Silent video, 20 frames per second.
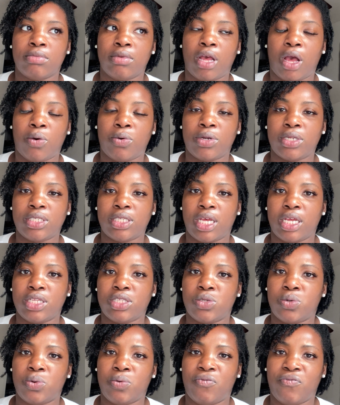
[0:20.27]
I want to say
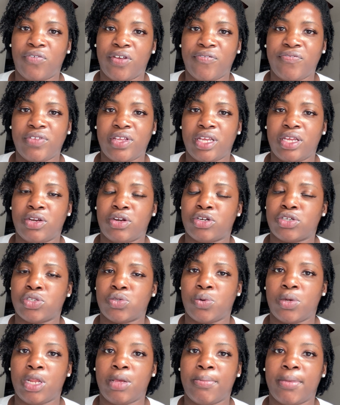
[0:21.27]
15 or
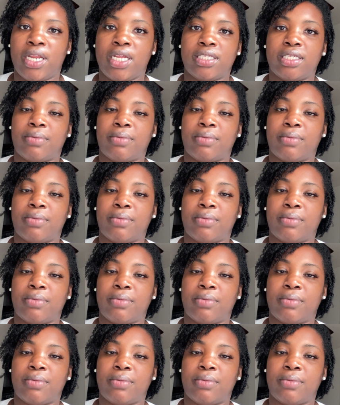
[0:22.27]
20 minutes.